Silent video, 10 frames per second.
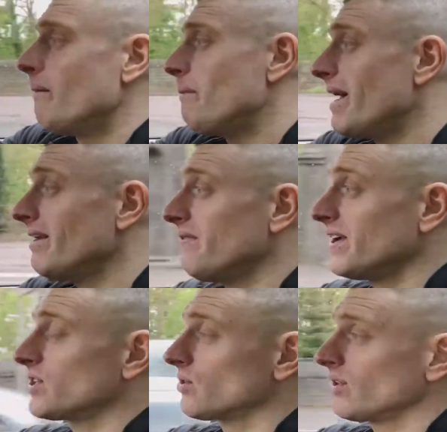
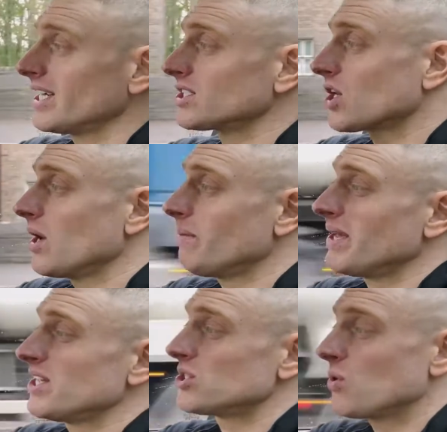beneficial it's going to
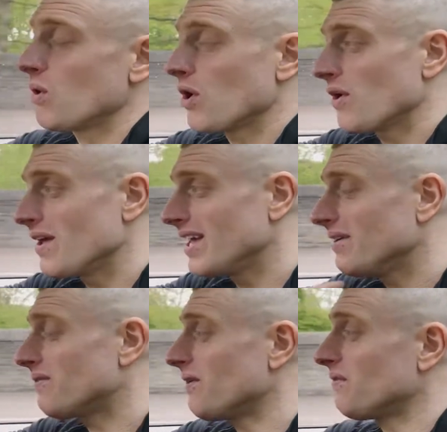be to
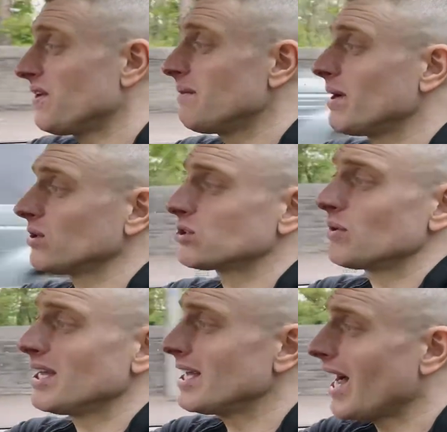for females to
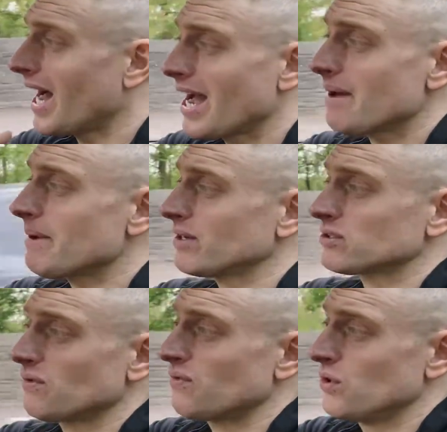eat high amounts
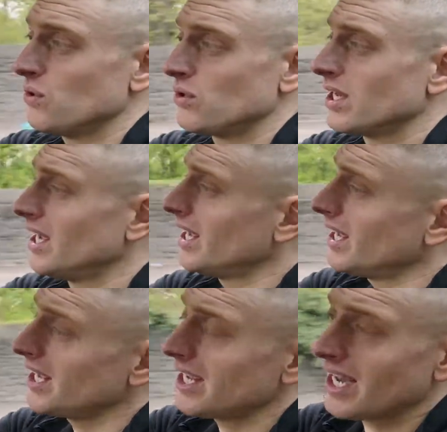of food,
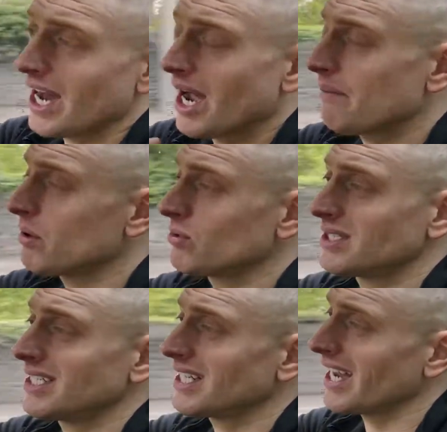eat a high
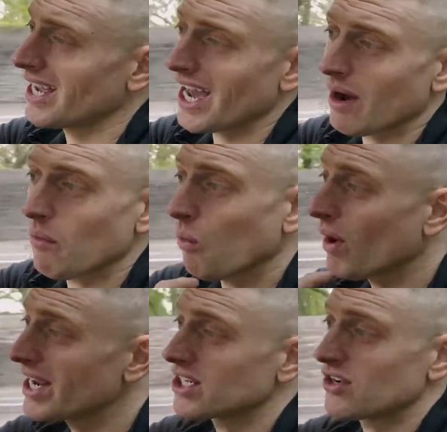protein diet and
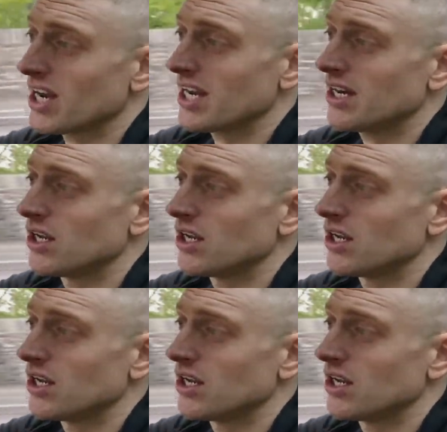weight train